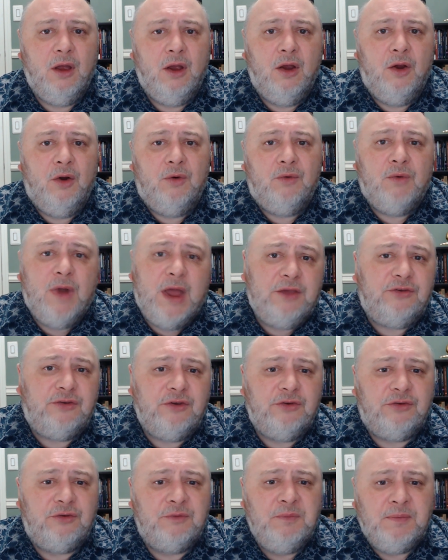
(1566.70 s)

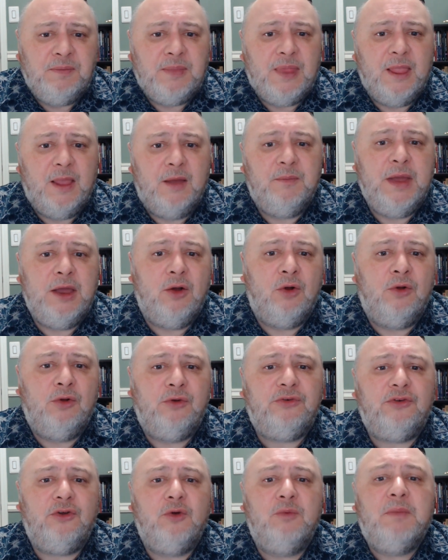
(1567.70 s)
Racism may
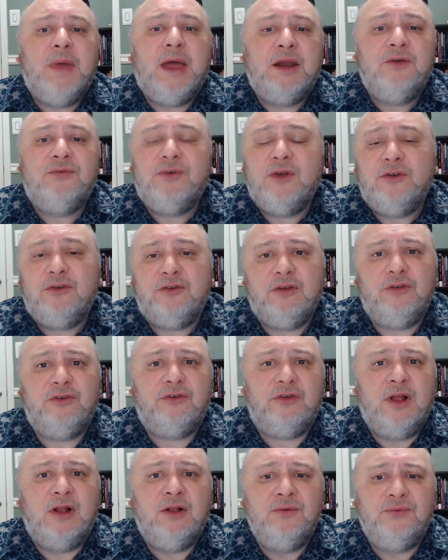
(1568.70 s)
also manifest
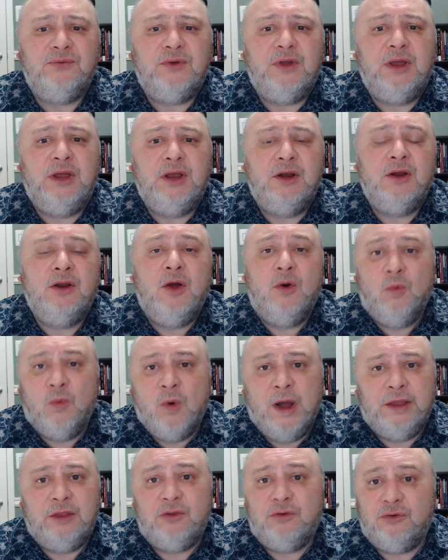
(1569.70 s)
itself in
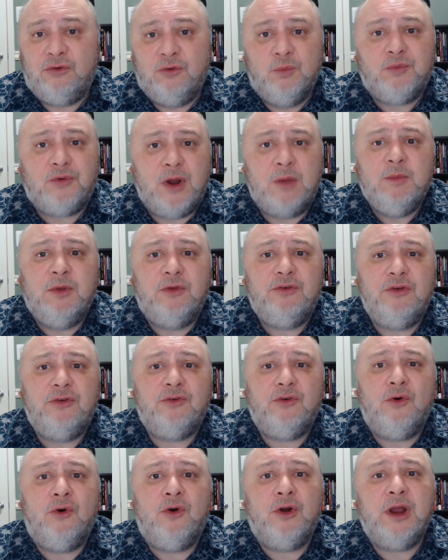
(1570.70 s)
white supremacist
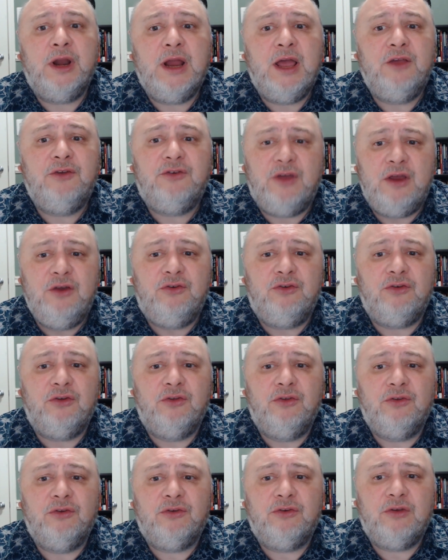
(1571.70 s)

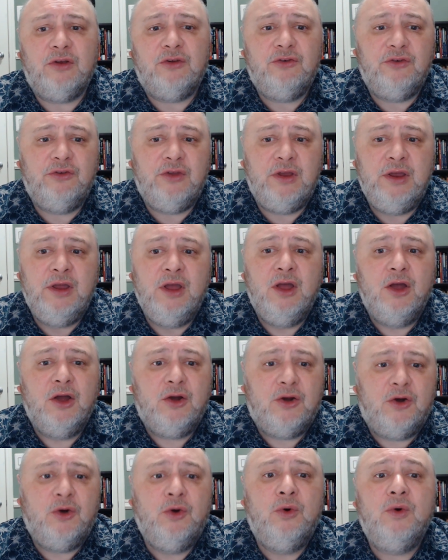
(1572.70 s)
organizations, such as the
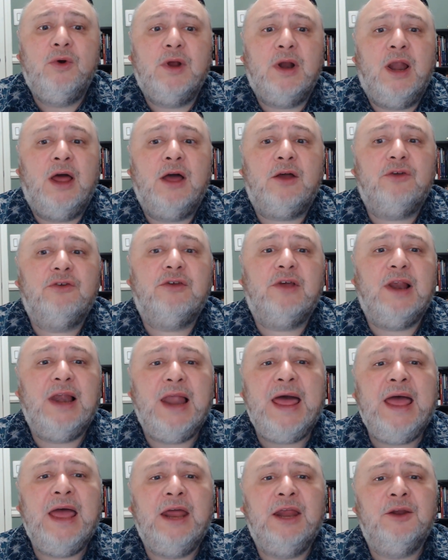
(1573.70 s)
Ku Klux
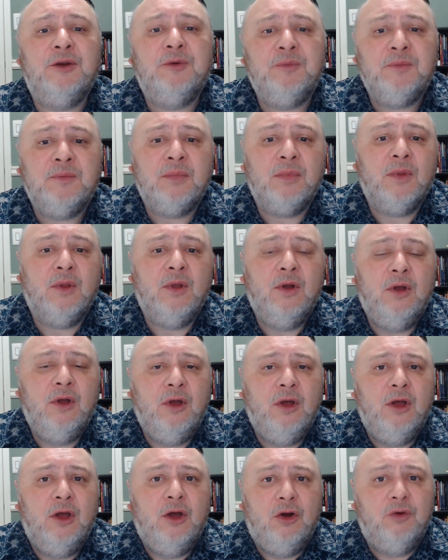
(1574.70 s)
Klan,
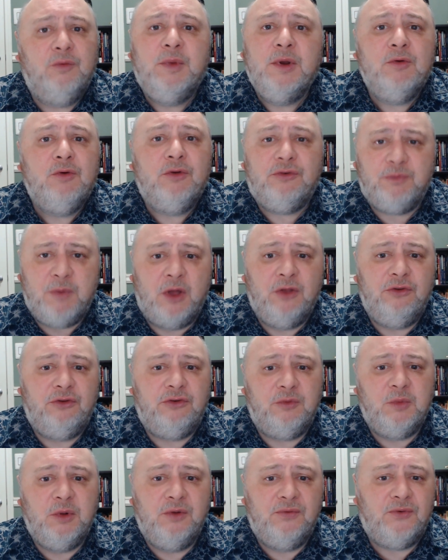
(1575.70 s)
who have been
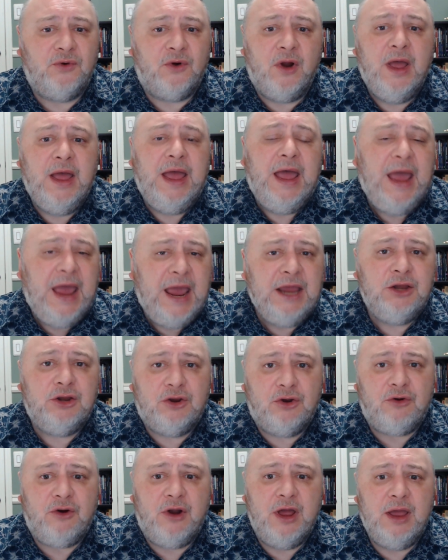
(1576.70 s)
responsible for hate
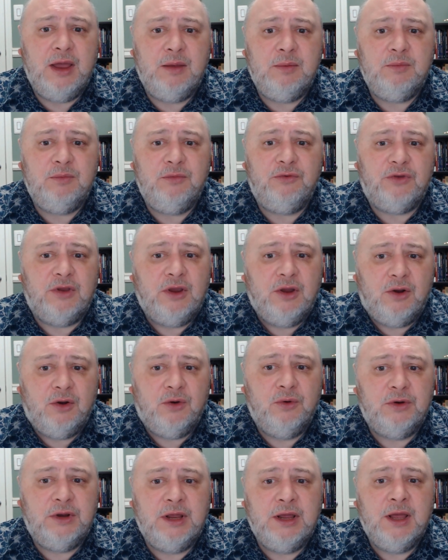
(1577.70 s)
crimes,
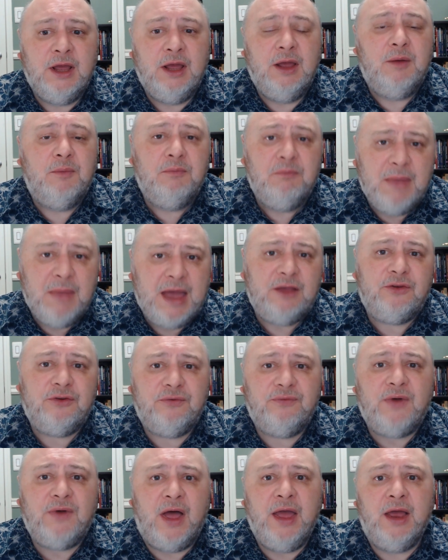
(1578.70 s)
including mass
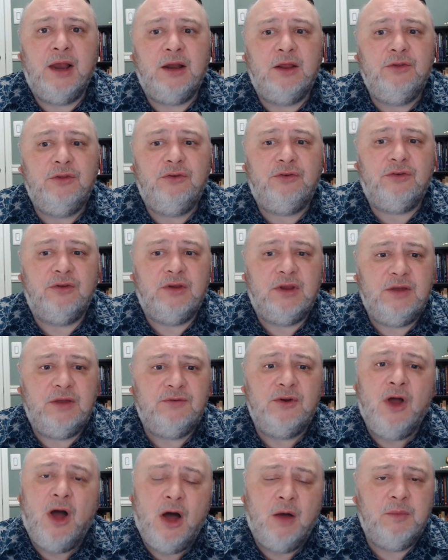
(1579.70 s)
violence and even
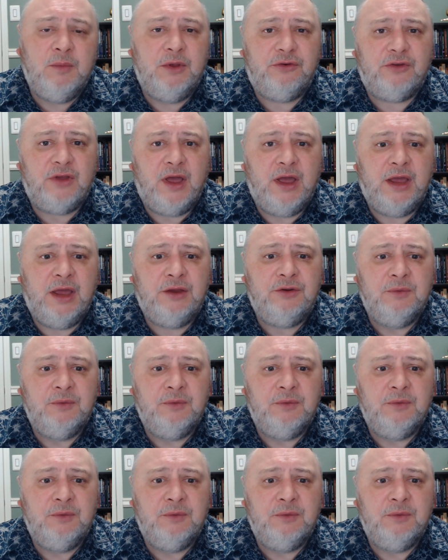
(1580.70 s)
homicide,